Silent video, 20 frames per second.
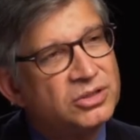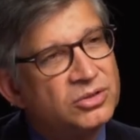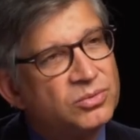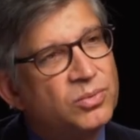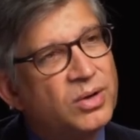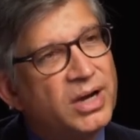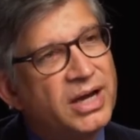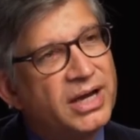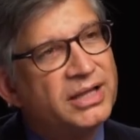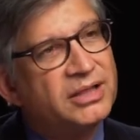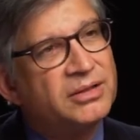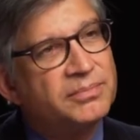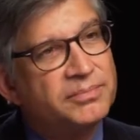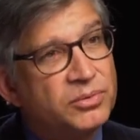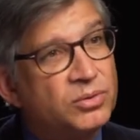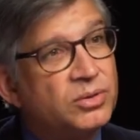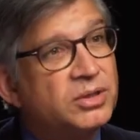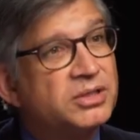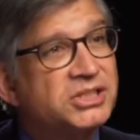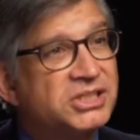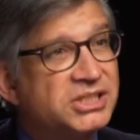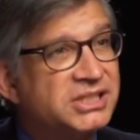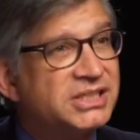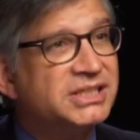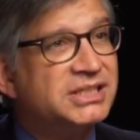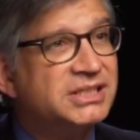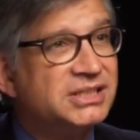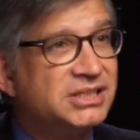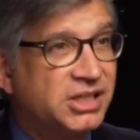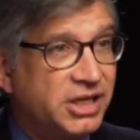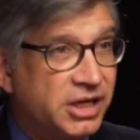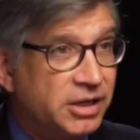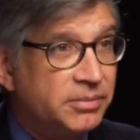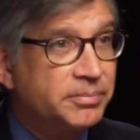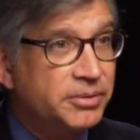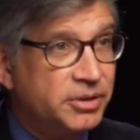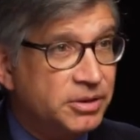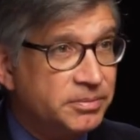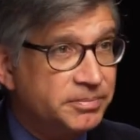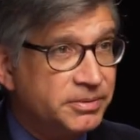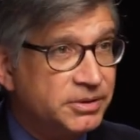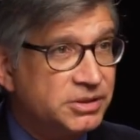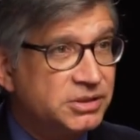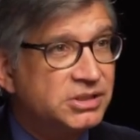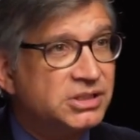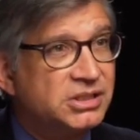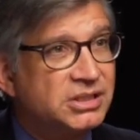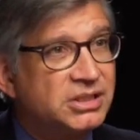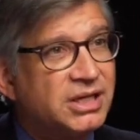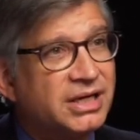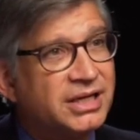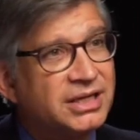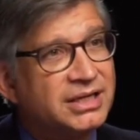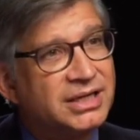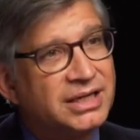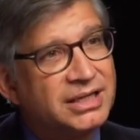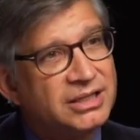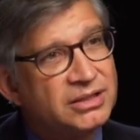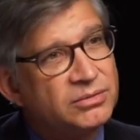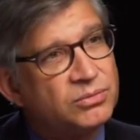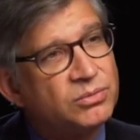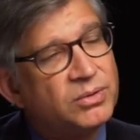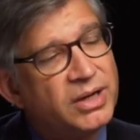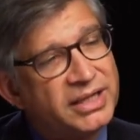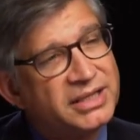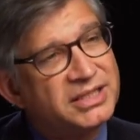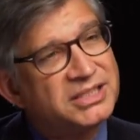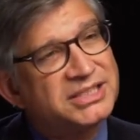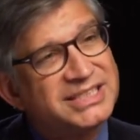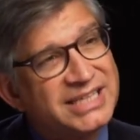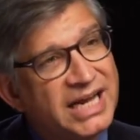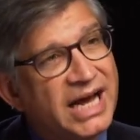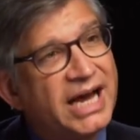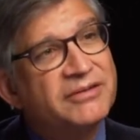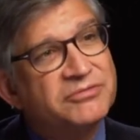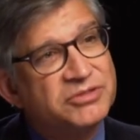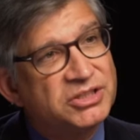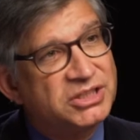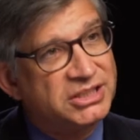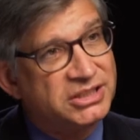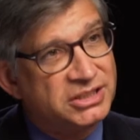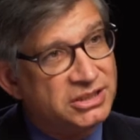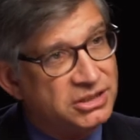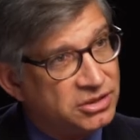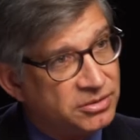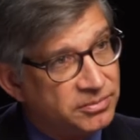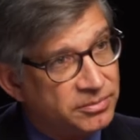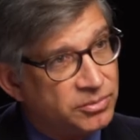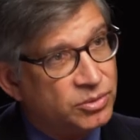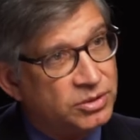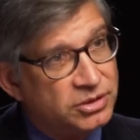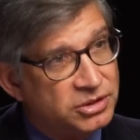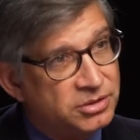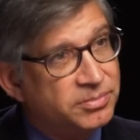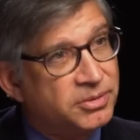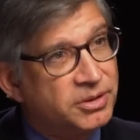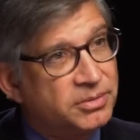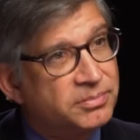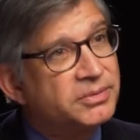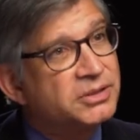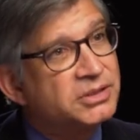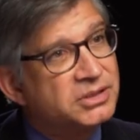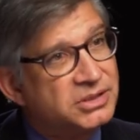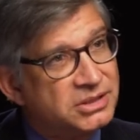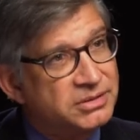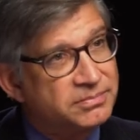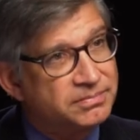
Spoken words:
and the way the board sees their purpose and the way the staff sees the board's purpose.